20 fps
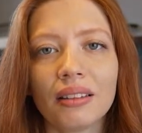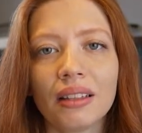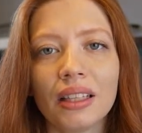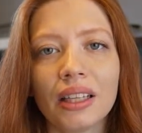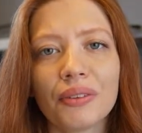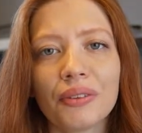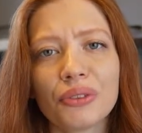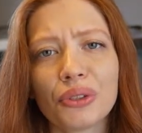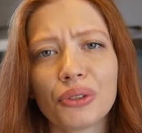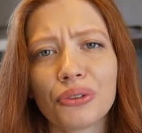
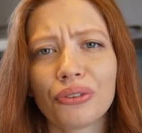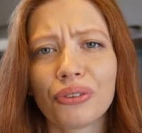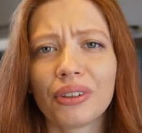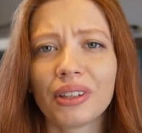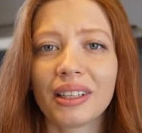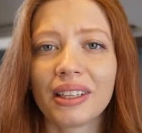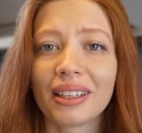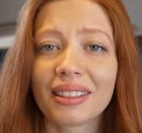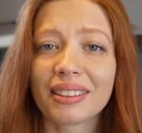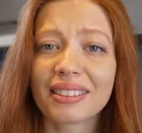leaves you
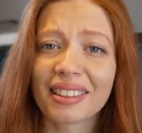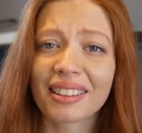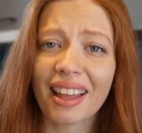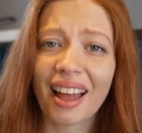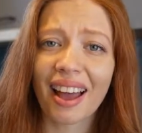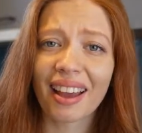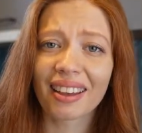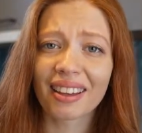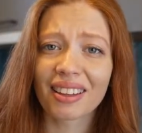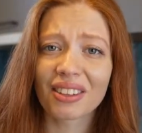feeling
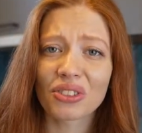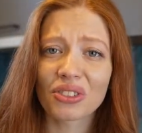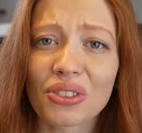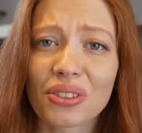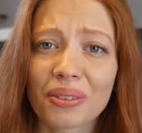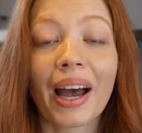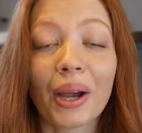sluggish.